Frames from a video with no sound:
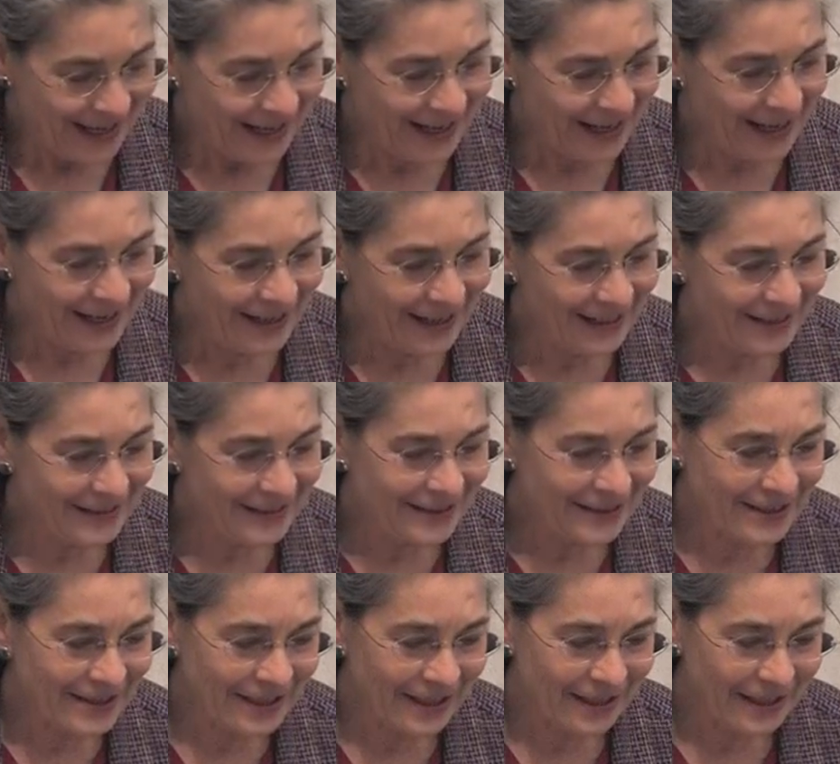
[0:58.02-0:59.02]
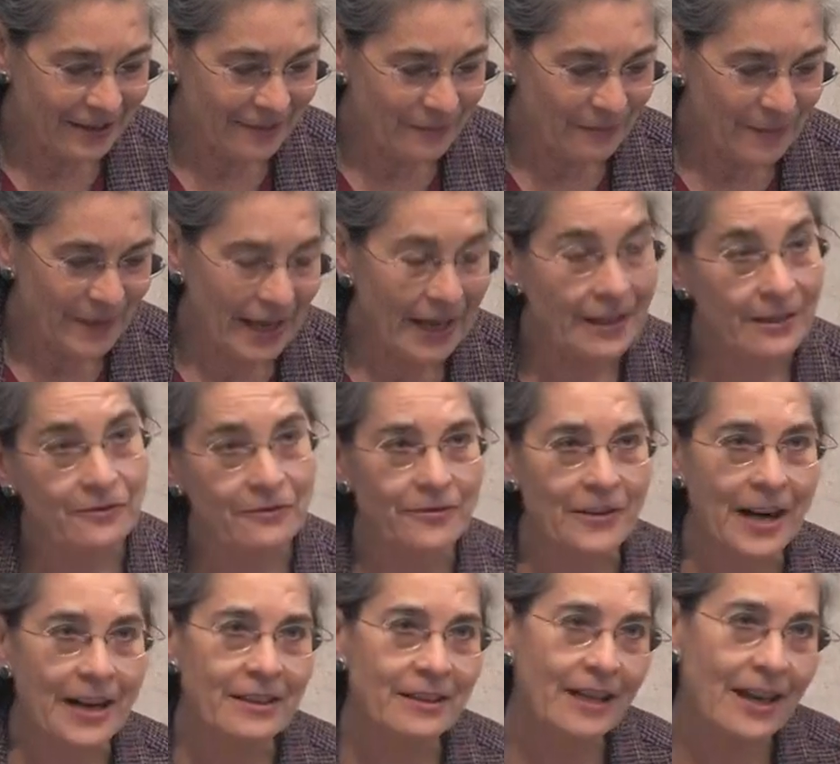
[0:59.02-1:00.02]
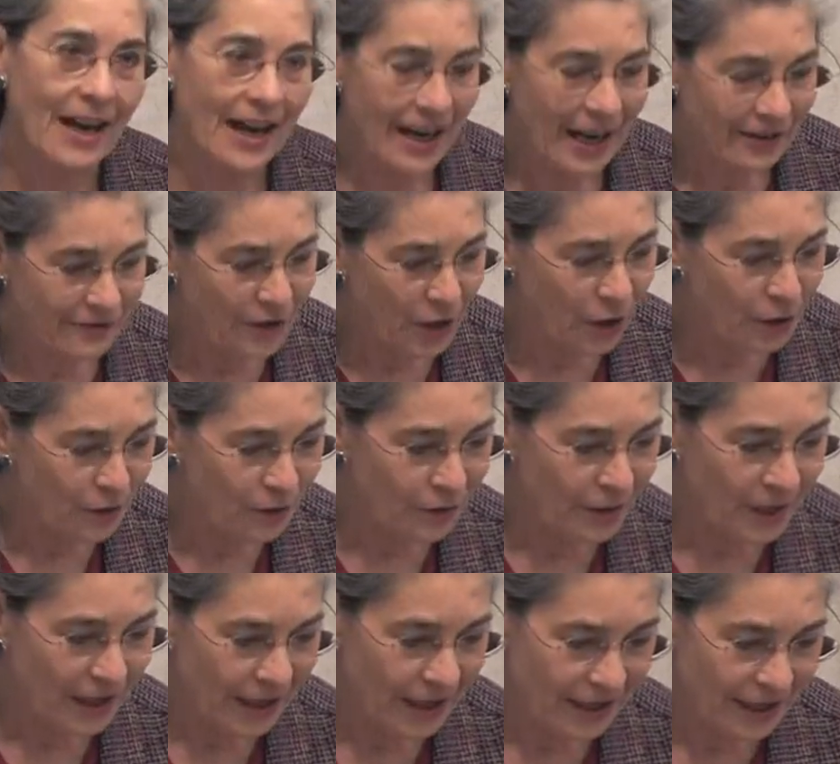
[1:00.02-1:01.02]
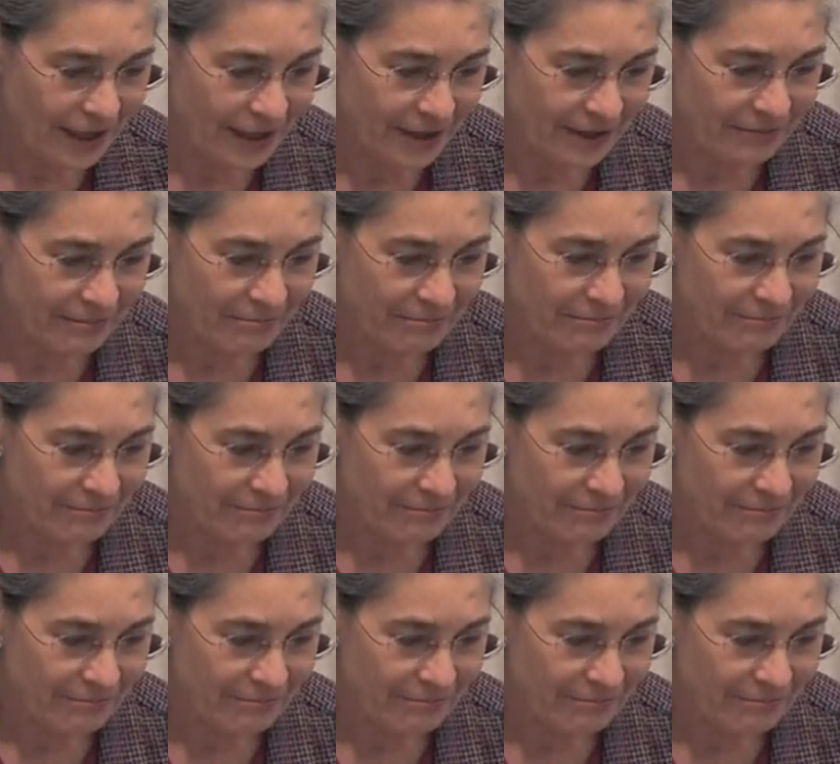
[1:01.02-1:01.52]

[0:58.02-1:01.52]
And, um, and frankly, I have no uh,